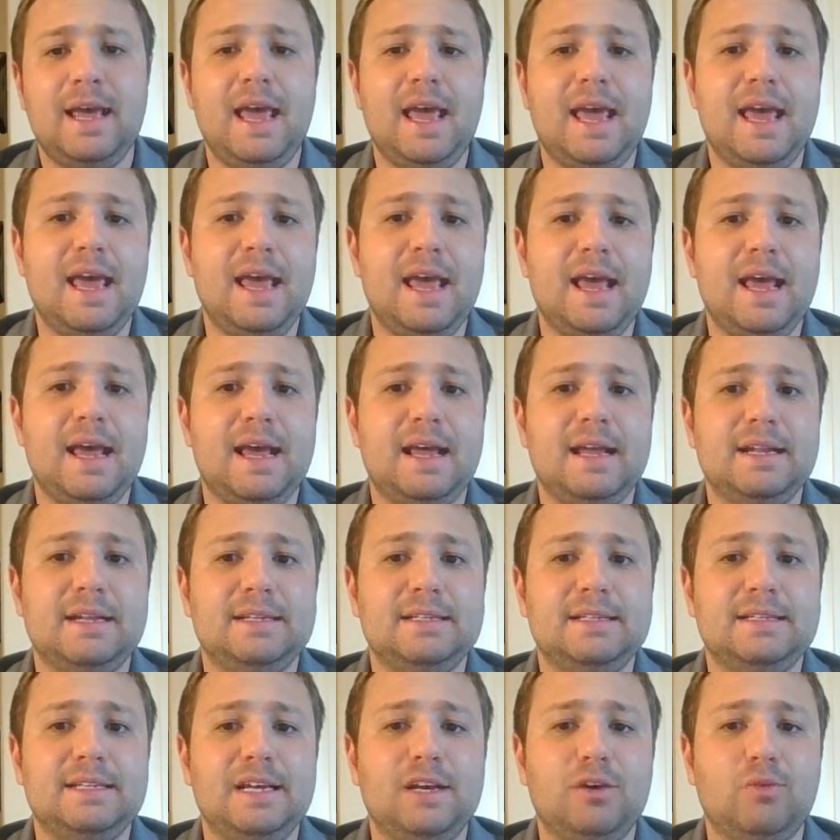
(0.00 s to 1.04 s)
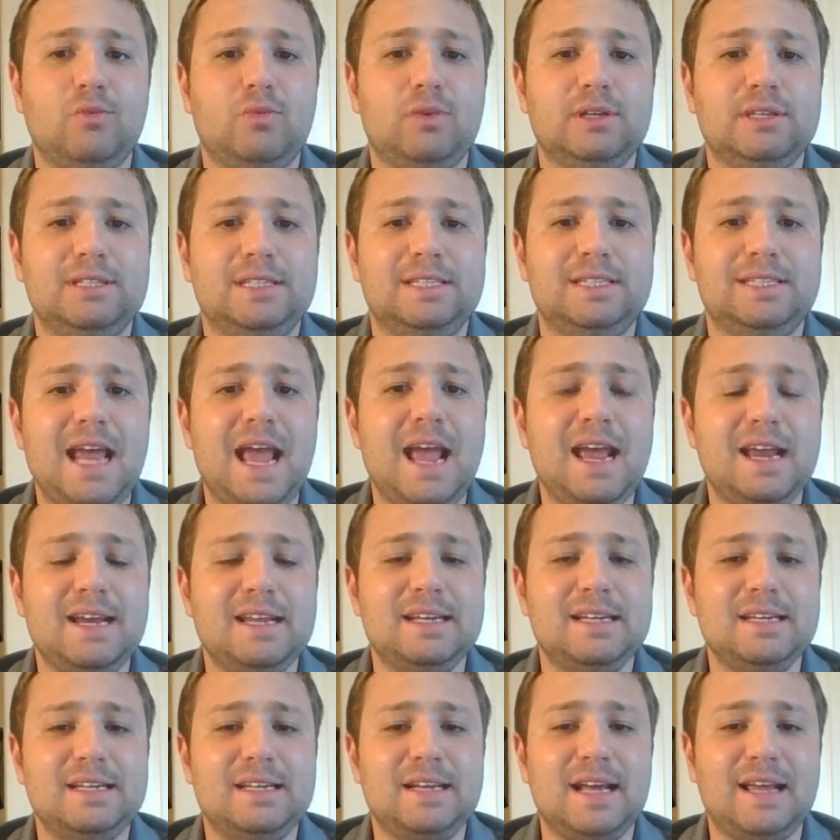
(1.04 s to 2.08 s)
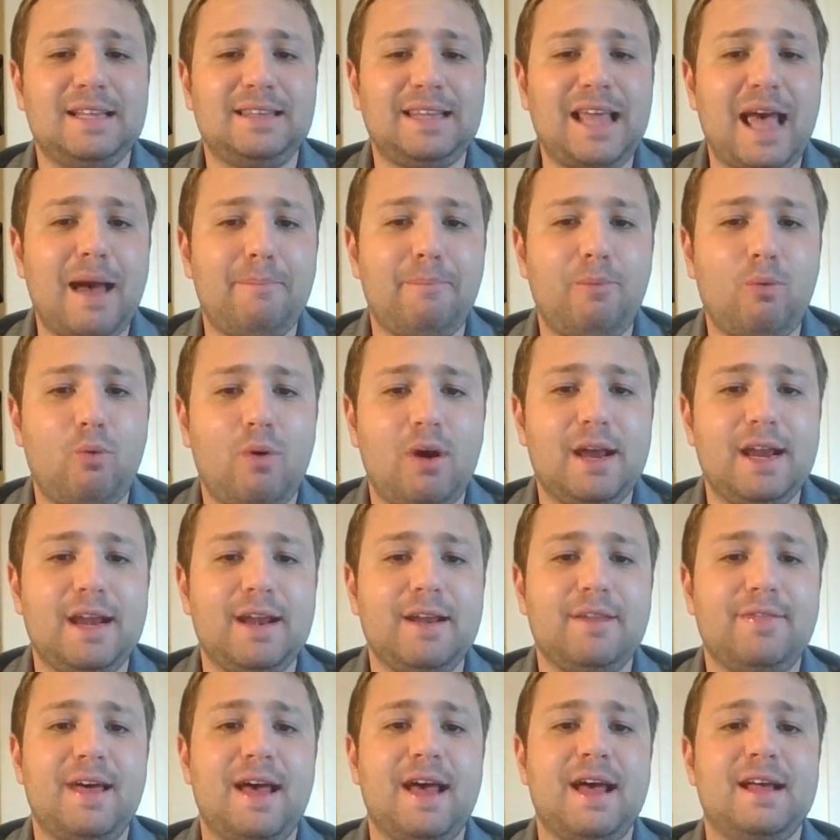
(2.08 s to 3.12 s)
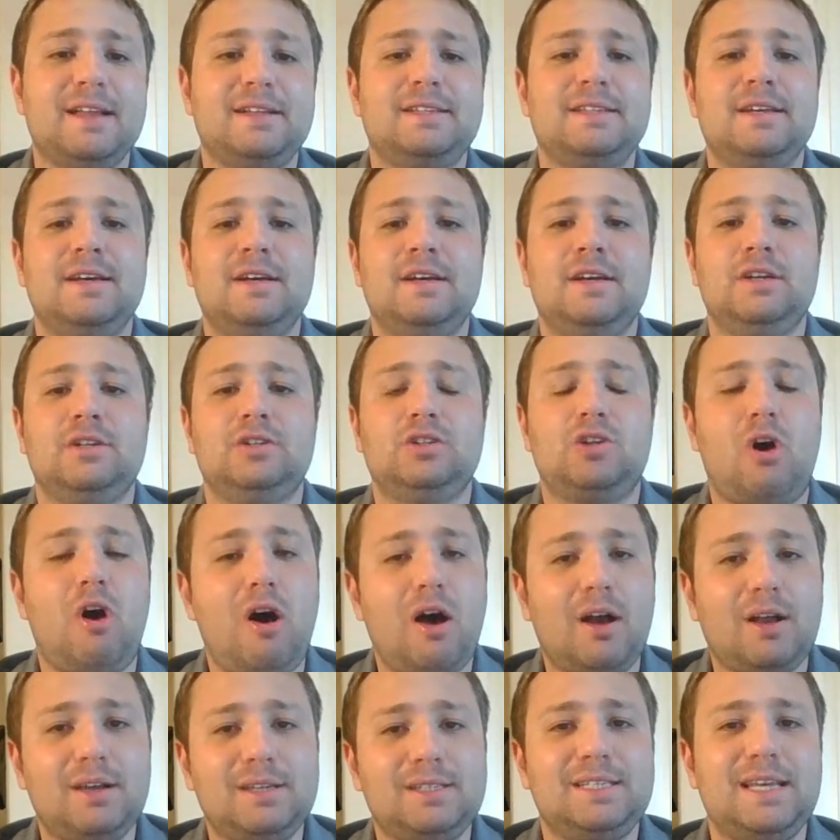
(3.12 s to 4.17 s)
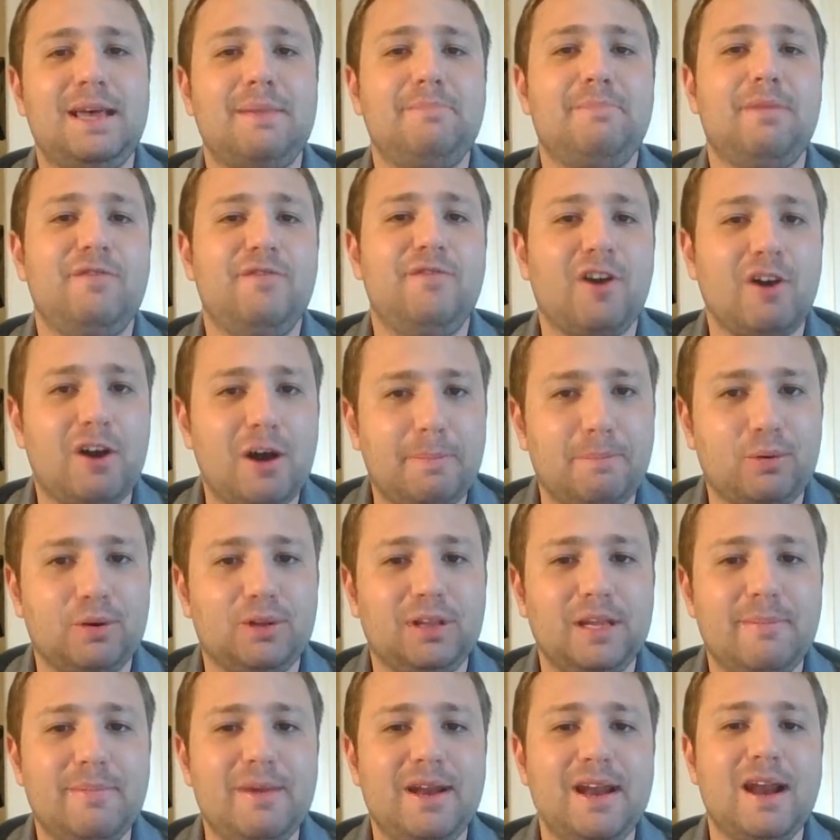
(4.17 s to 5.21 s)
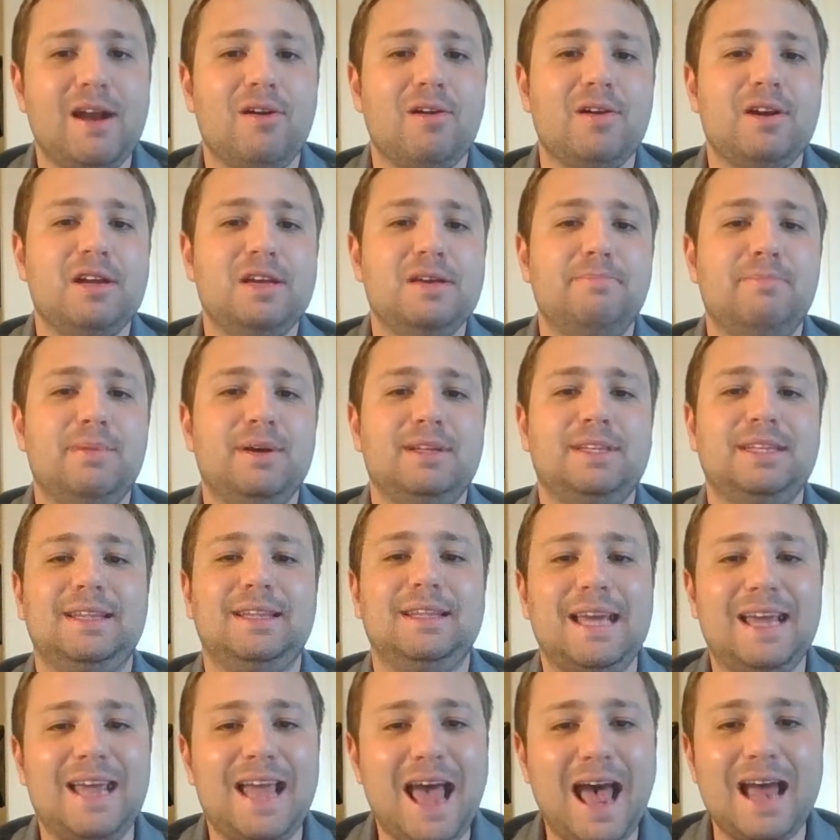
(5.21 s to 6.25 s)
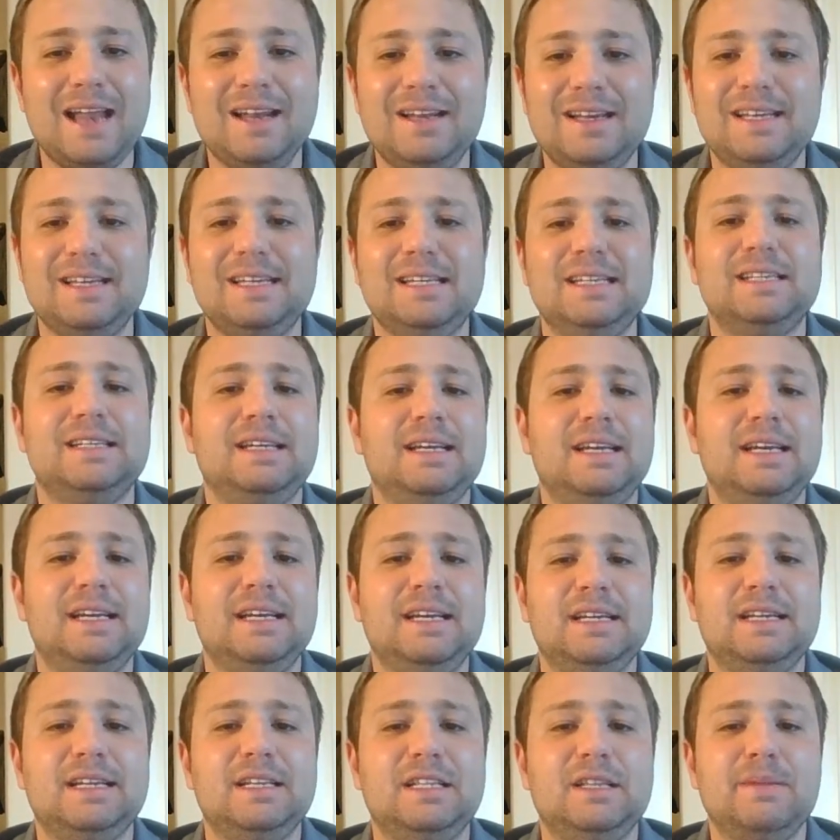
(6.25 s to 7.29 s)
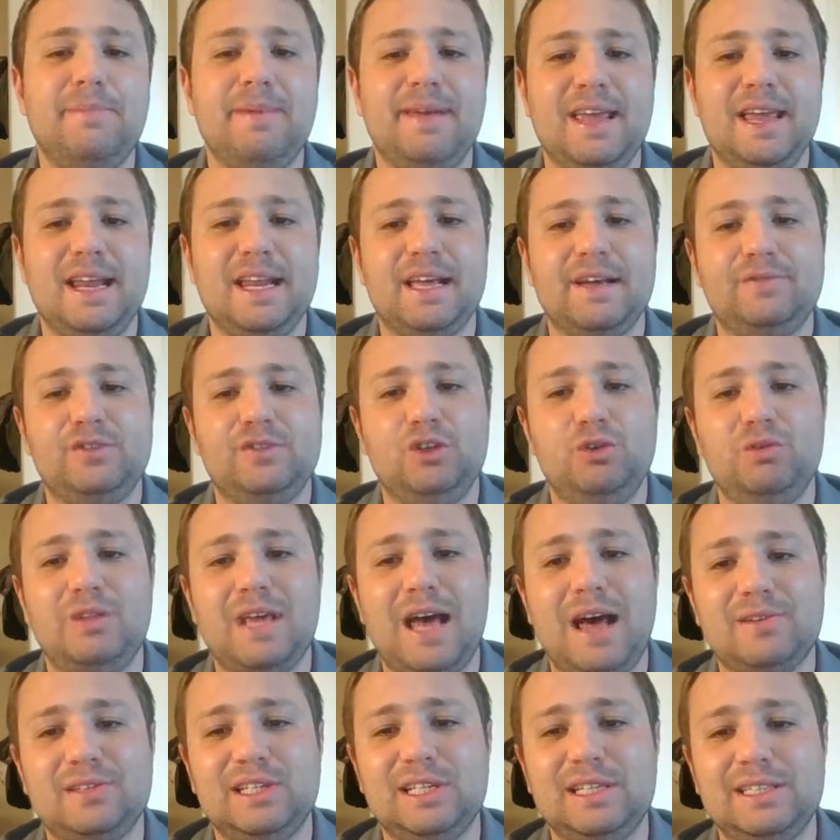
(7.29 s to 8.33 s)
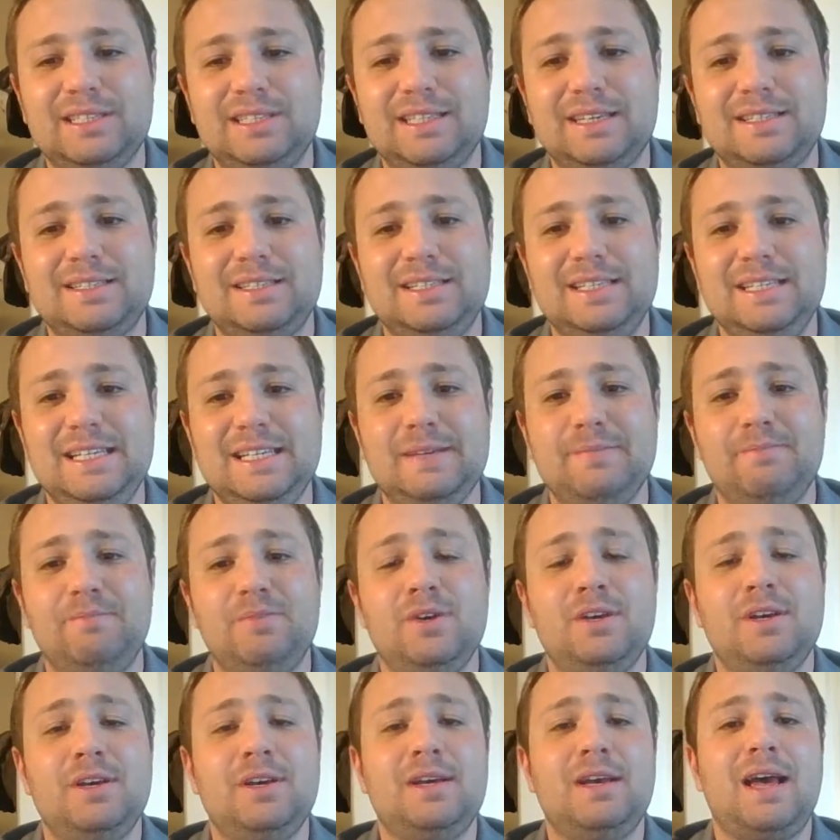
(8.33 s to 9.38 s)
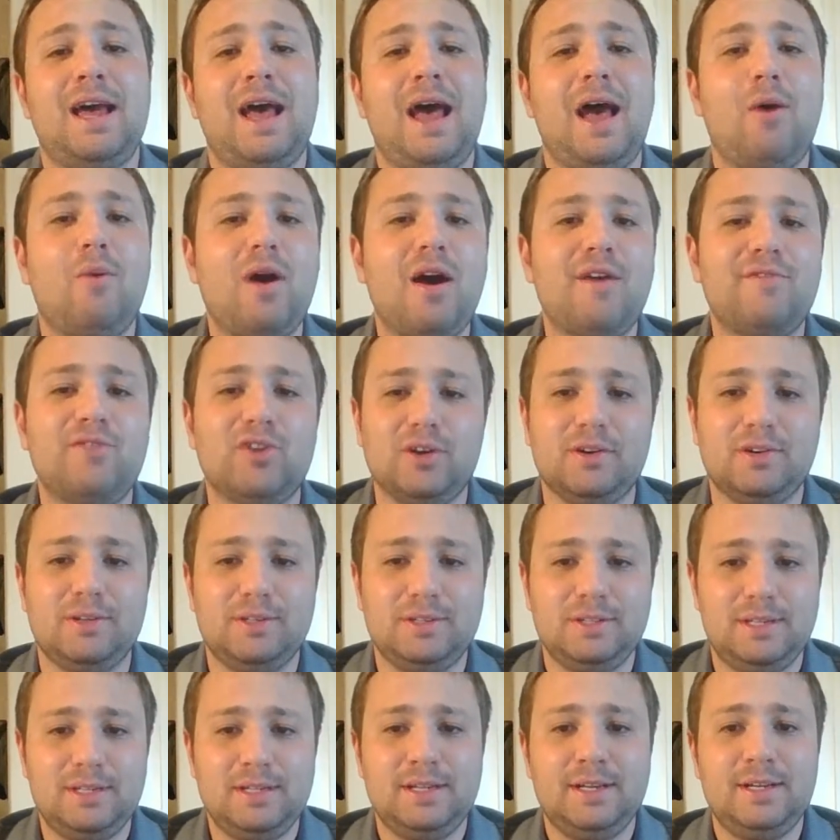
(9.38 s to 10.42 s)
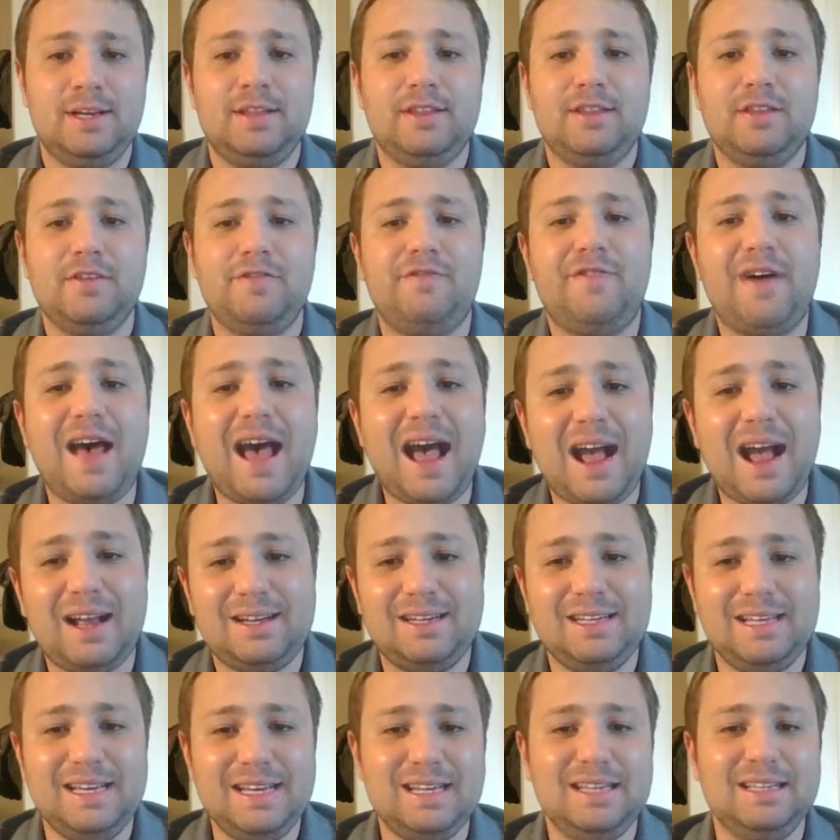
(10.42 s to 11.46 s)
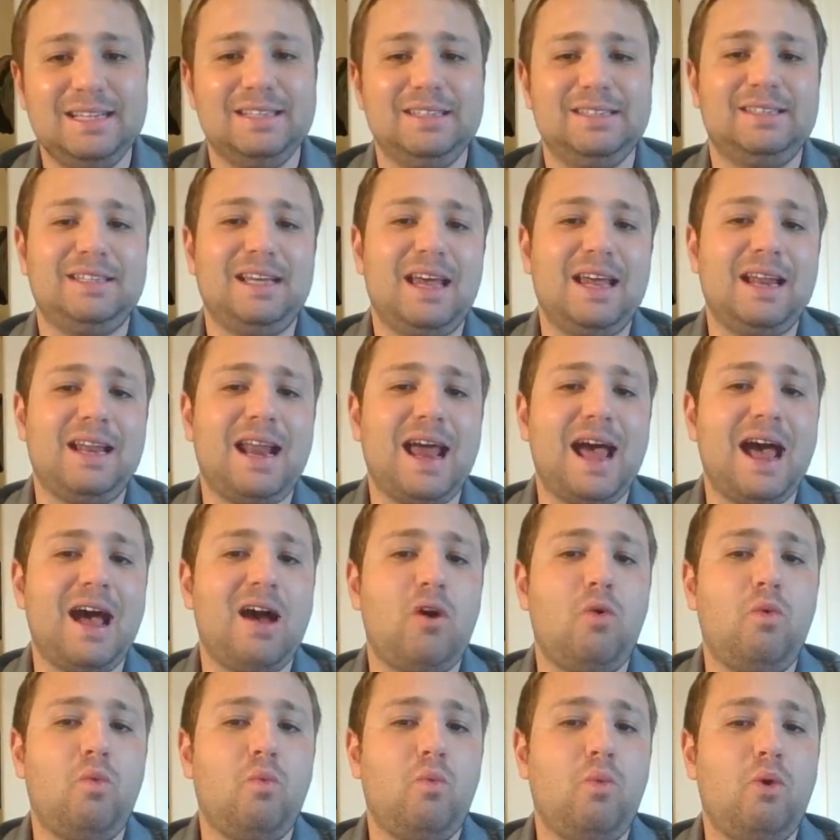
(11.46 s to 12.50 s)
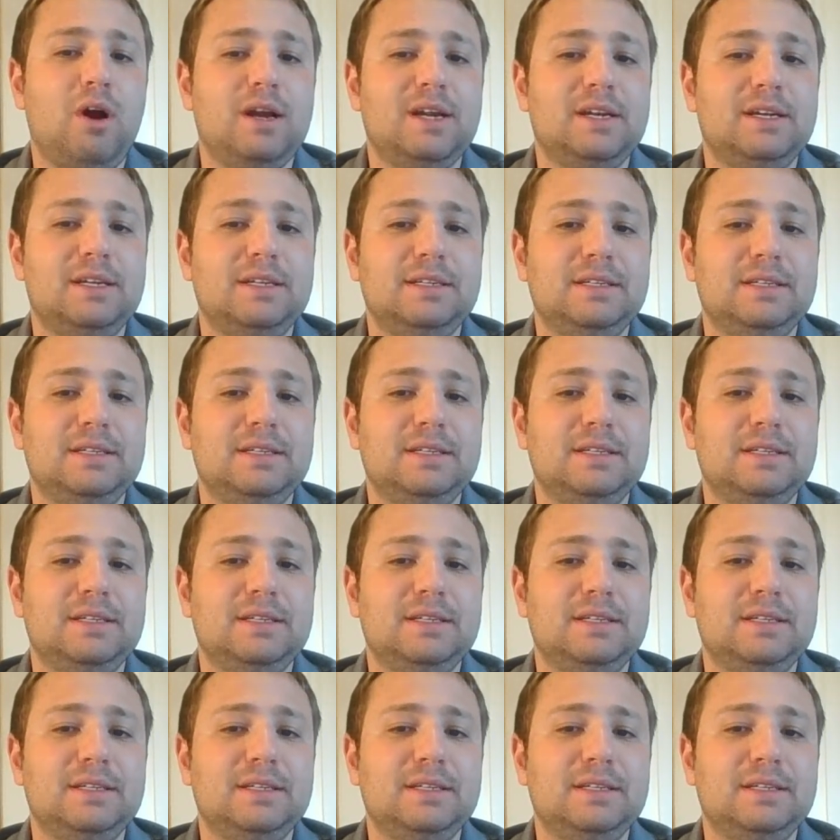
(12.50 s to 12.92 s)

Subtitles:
and it was stated at that point that talks had been very preliminary, but that they ended in the beginning of 2016. However, the fact is, and now what